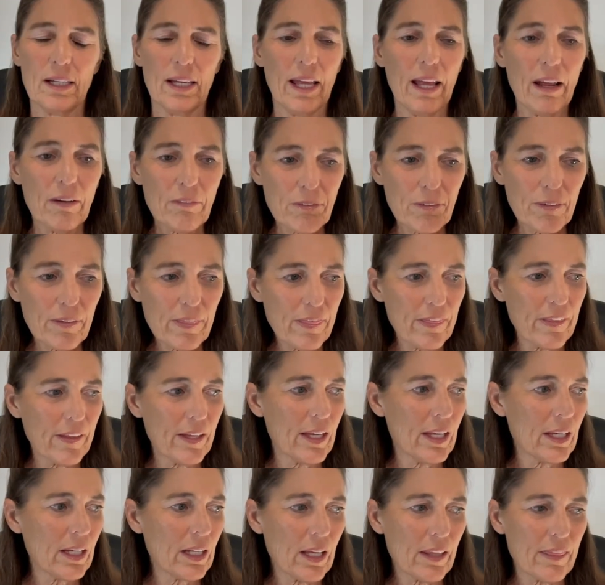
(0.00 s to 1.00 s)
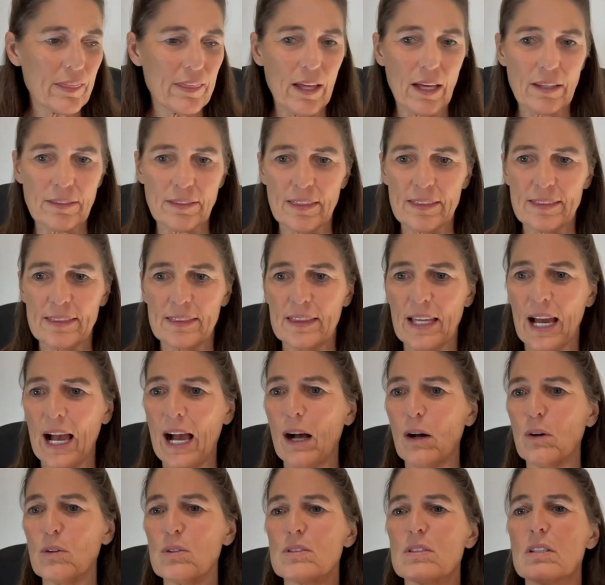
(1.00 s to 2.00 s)
Everything, a, a
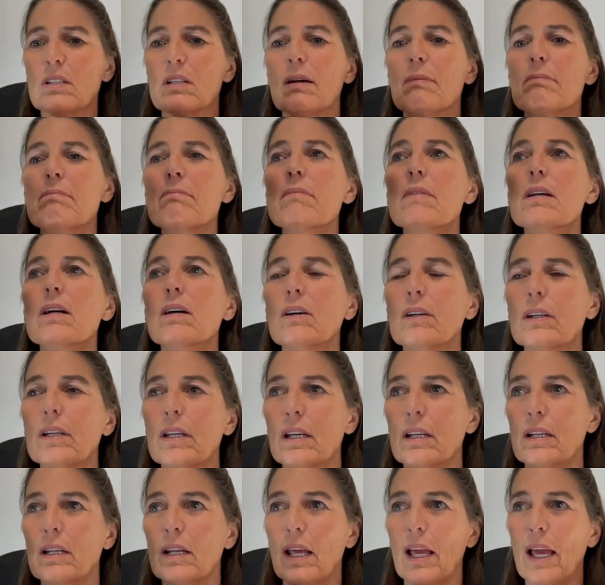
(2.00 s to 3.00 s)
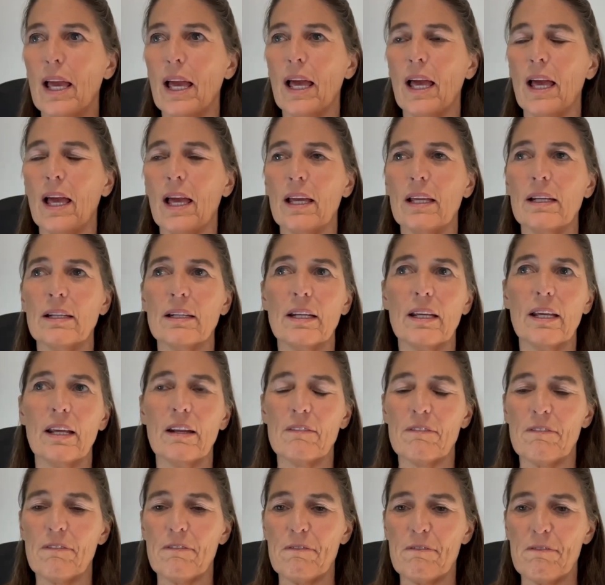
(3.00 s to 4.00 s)
thousand, a million, an
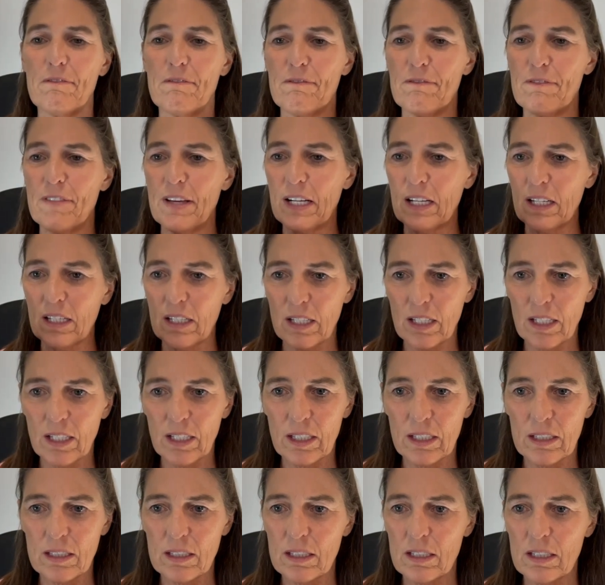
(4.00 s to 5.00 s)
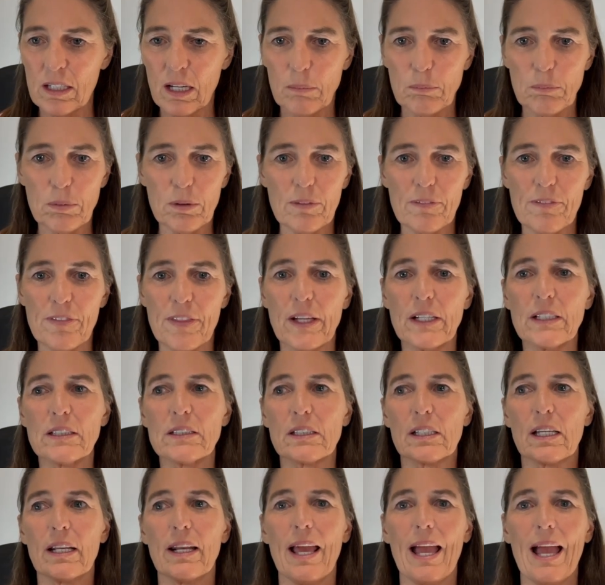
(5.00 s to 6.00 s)
infinity number of things
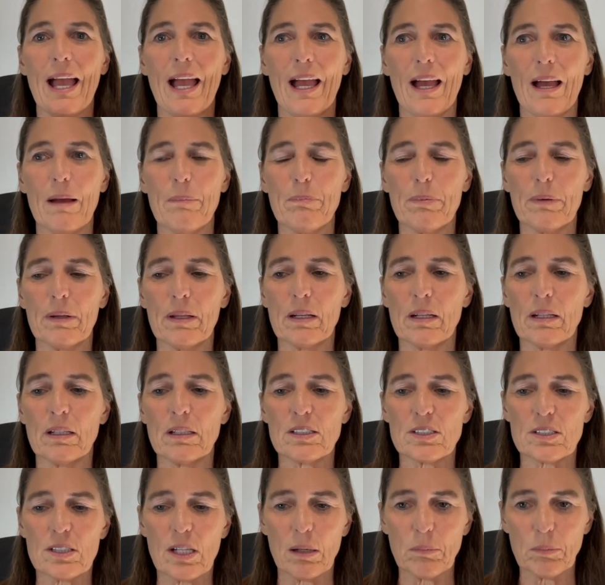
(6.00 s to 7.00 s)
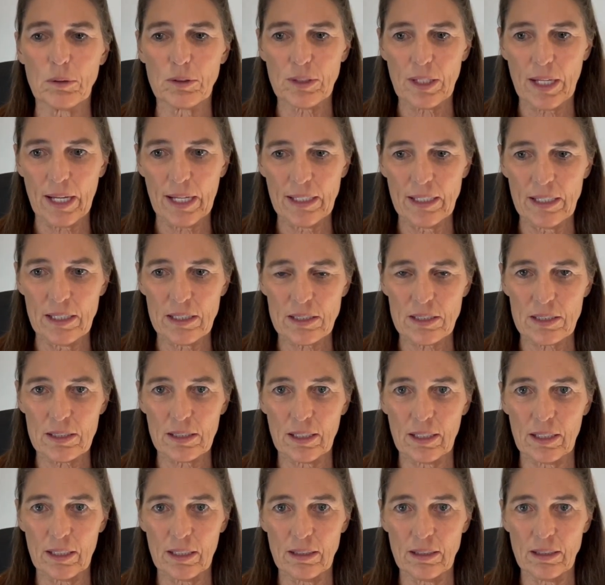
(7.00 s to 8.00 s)
can happen
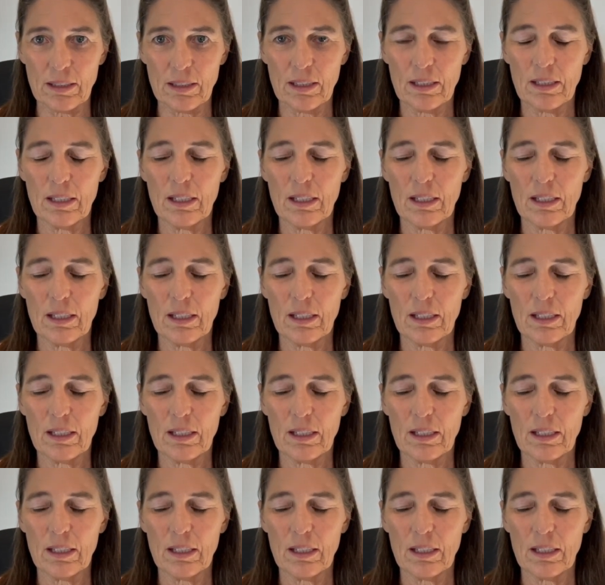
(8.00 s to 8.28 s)
simultaneously,